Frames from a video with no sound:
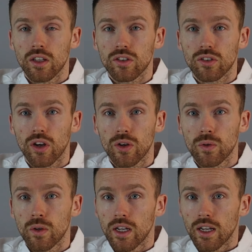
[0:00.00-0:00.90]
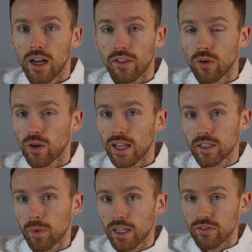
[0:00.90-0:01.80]
So I thought
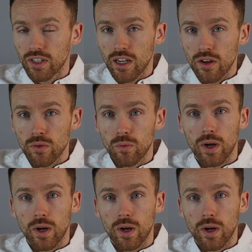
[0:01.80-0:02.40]
let's make a video